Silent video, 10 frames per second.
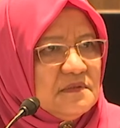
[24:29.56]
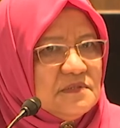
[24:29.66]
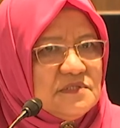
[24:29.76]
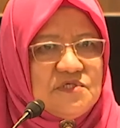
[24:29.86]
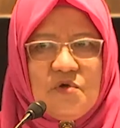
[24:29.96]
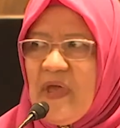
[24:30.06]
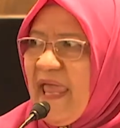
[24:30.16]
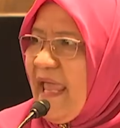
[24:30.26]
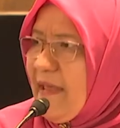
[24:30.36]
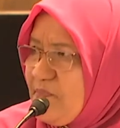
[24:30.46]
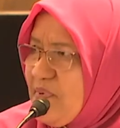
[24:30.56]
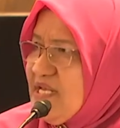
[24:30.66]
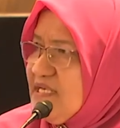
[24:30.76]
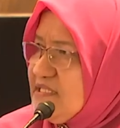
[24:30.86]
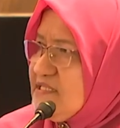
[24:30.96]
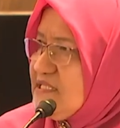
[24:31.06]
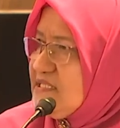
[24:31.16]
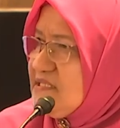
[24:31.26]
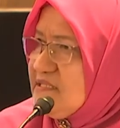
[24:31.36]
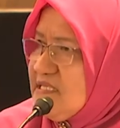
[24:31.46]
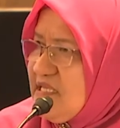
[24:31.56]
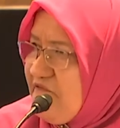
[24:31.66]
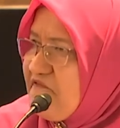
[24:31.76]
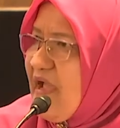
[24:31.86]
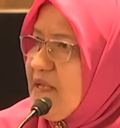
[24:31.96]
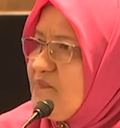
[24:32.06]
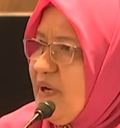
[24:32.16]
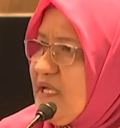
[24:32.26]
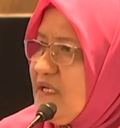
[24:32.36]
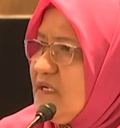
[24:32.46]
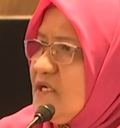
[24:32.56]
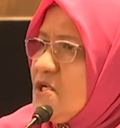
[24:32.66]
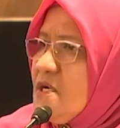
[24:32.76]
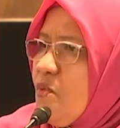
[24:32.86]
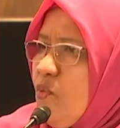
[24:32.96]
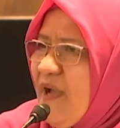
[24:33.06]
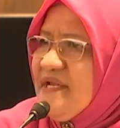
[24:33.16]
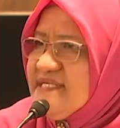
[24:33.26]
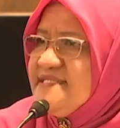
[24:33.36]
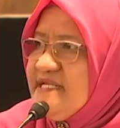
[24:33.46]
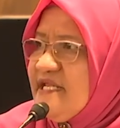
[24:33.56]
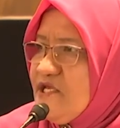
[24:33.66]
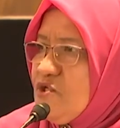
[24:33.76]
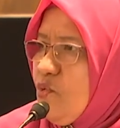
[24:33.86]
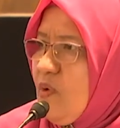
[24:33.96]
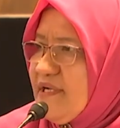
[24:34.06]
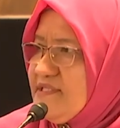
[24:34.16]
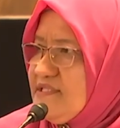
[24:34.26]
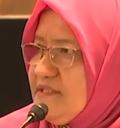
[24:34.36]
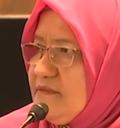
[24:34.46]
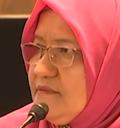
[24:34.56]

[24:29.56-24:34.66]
So happiness is defined by what is it that you want.